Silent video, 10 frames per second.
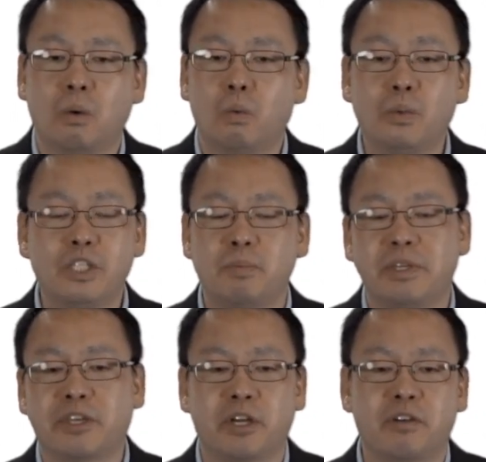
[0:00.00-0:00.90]
We should be
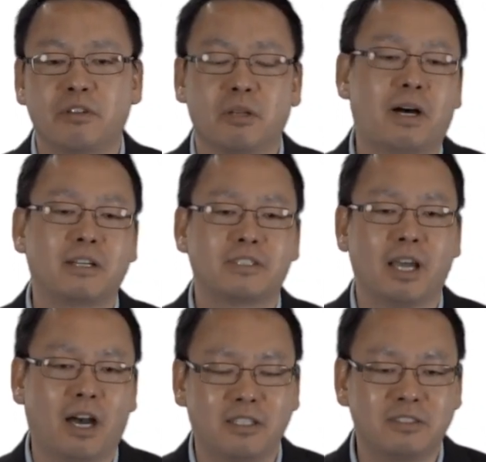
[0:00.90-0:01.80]
careful about the
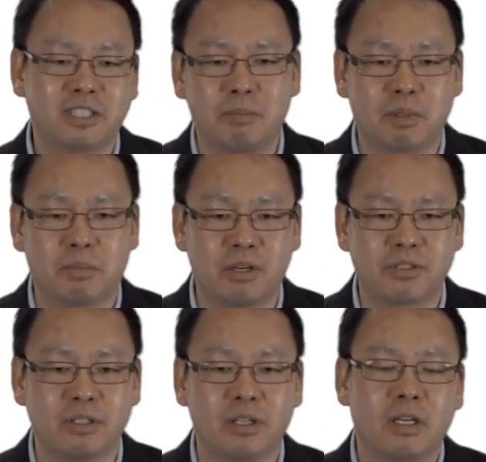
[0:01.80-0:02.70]
hot-tempered
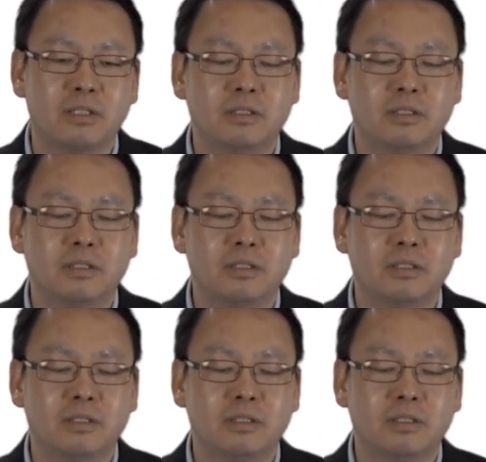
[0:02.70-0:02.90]
person.